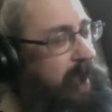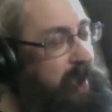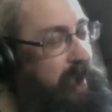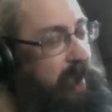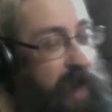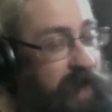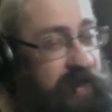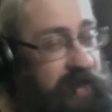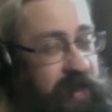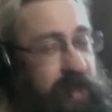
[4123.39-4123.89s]

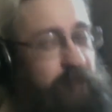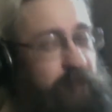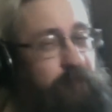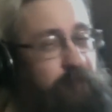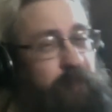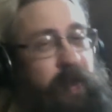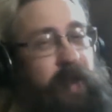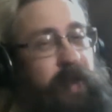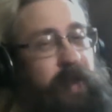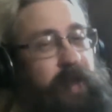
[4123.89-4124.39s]
hate to
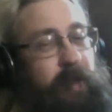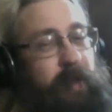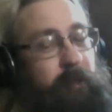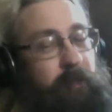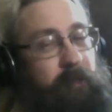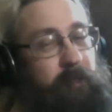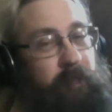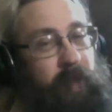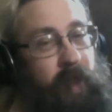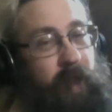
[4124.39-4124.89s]
defend them,
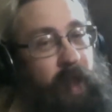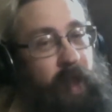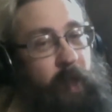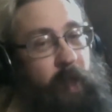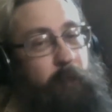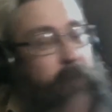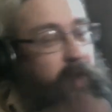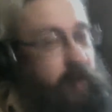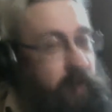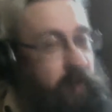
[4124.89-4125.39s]

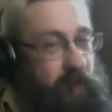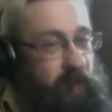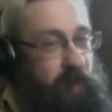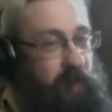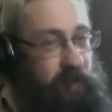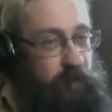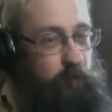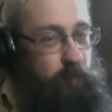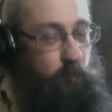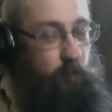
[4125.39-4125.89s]
but in
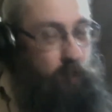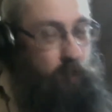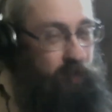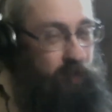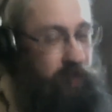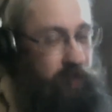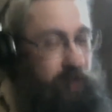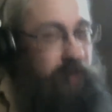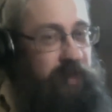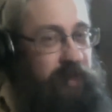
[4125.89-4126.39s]
this one
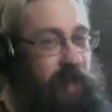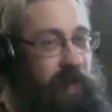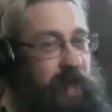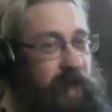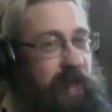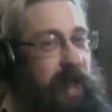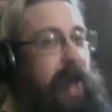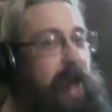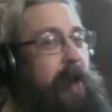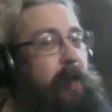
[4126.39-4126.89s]
little
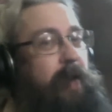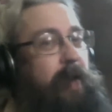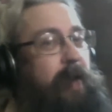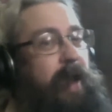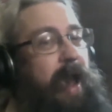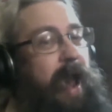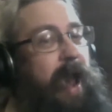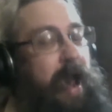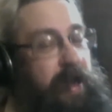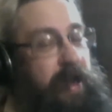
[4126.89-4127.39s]
tiny area,
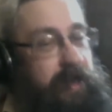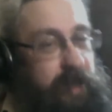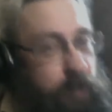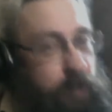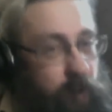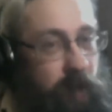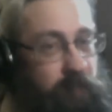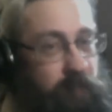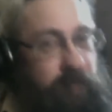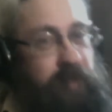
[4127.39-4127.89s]
I do
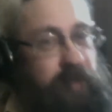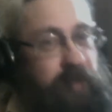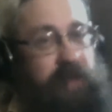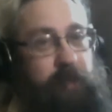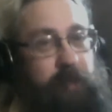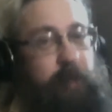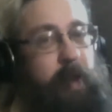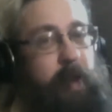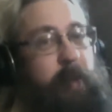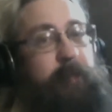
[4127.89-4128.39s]
have to
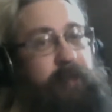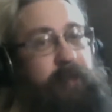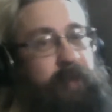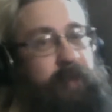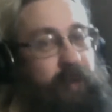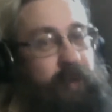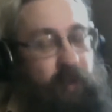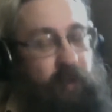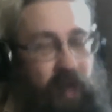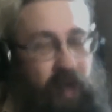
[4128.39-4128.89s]
step up
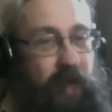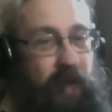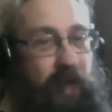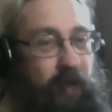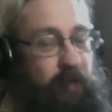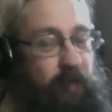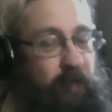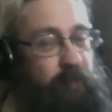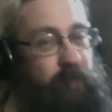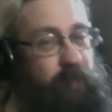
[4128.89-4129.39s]
in their
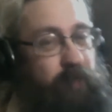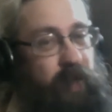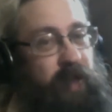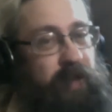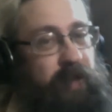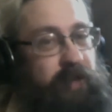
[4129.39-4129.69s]
defense.